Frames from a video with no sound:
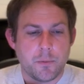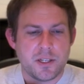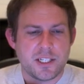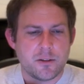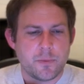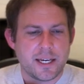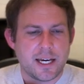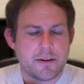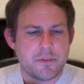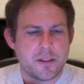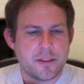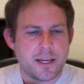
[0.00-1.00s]
And we see that we got
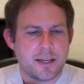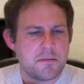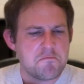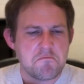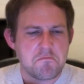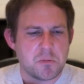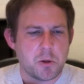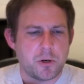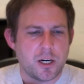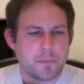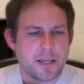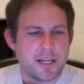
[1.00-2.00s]
everything loaded
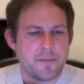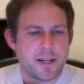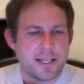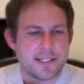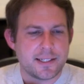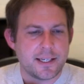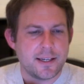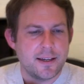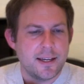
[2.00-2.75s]
up kind of nicely.